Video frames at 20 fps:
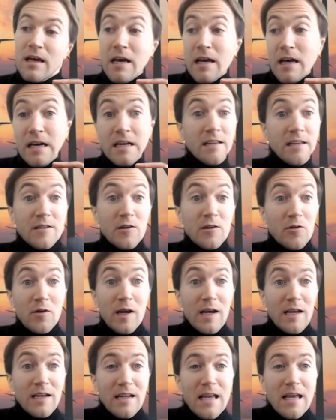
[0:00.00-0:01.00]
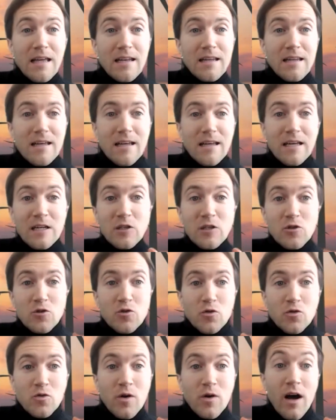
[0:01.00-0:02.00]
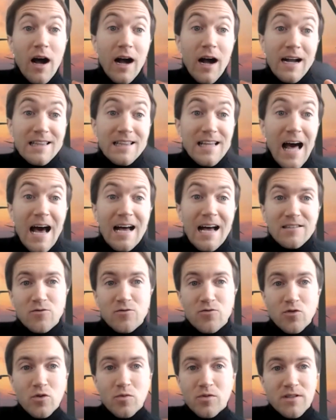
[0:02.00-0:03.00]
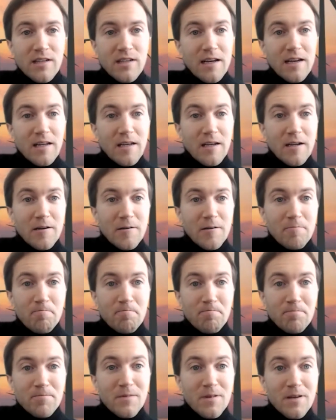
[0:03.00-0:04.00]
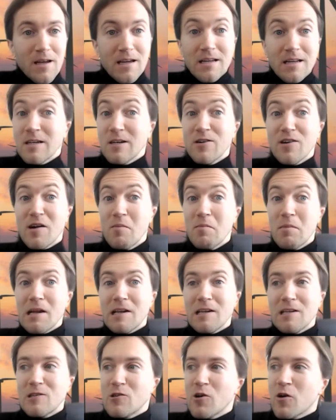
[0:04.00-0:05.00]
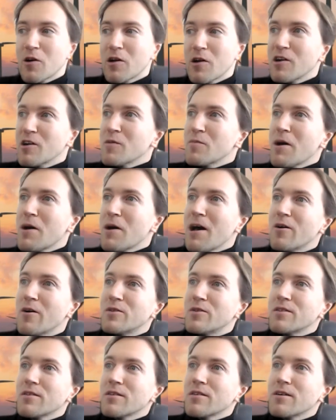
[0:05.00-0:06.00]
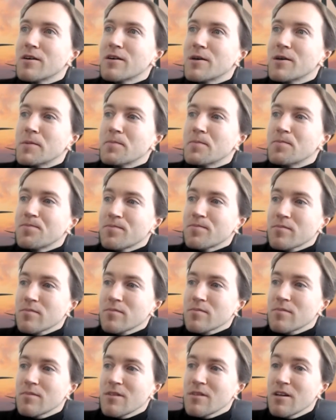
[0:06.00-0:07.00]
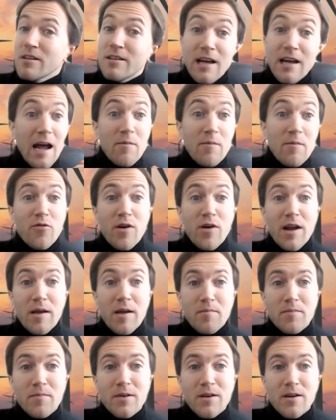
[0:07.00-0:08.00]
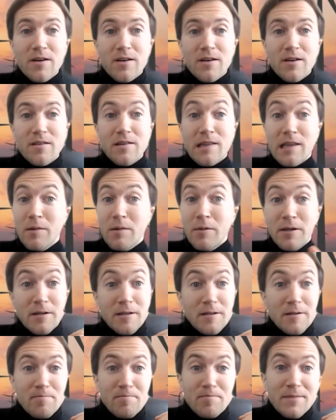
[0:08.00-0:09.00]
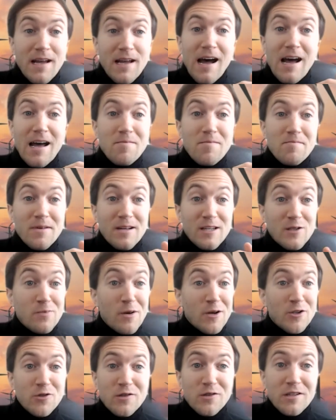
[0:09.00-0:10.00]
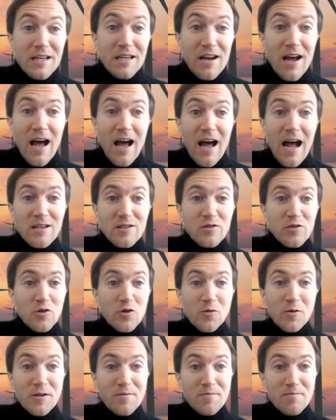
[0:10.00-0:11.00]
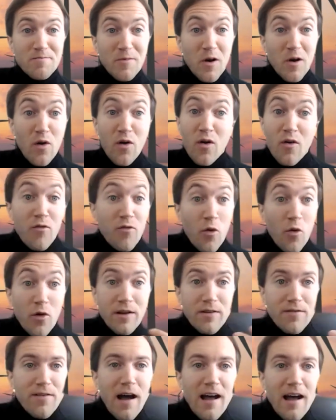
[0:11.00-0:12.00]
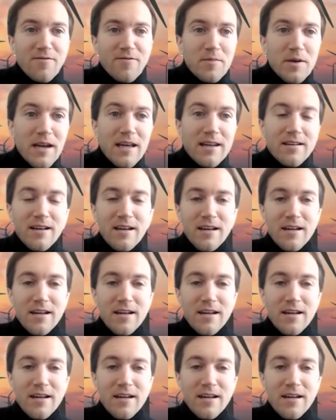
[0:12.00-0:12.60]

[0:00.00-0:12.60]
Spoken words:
integrate it into a classroom setting. And here I'm mainly talking about time frame, limited time, especially in a high school with a 45-minute